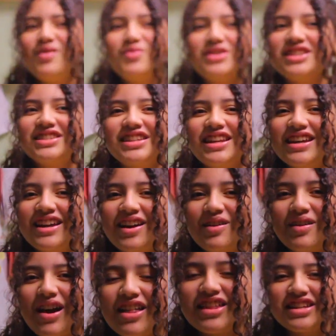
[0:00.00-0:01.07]
And
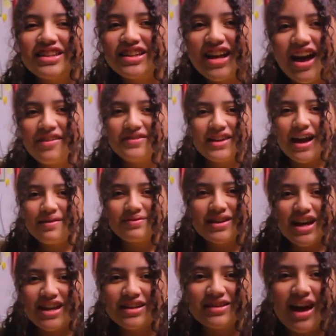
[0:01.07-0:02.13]
Eileen didn't have
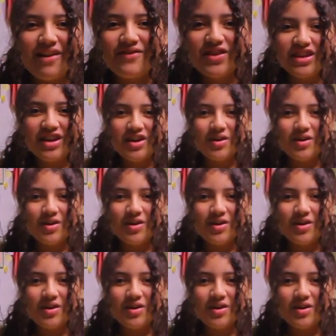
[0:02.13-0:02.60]
time to edit that